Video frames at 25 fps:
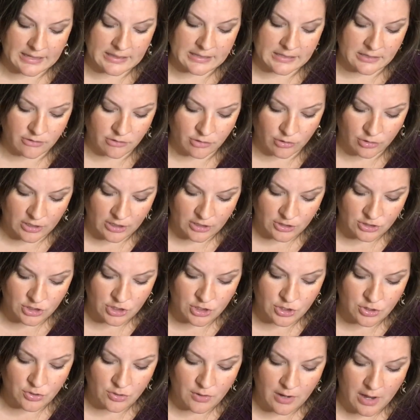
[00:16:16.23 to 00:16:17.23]
And then
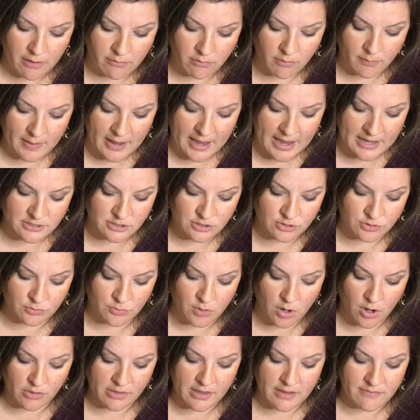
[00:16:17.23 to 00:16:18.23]
32, I will pass
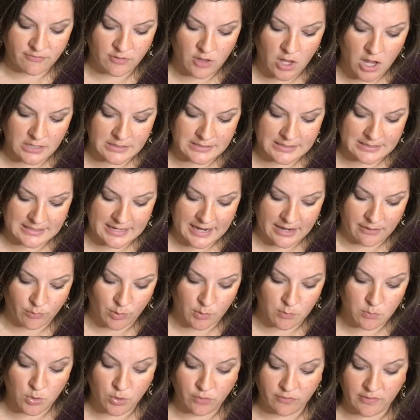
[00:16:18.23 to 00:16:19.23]
through all thy flock today,
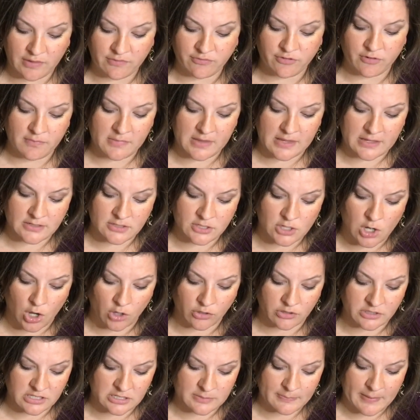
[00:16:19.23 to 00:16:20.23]
removing from thence
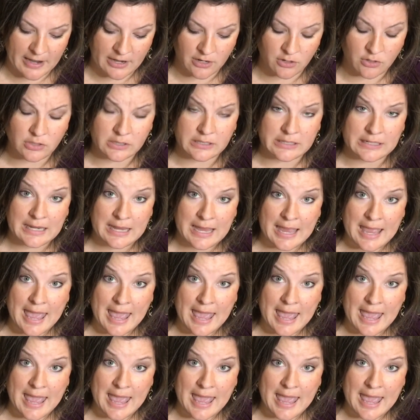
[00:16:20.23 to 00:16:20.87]
all the speckled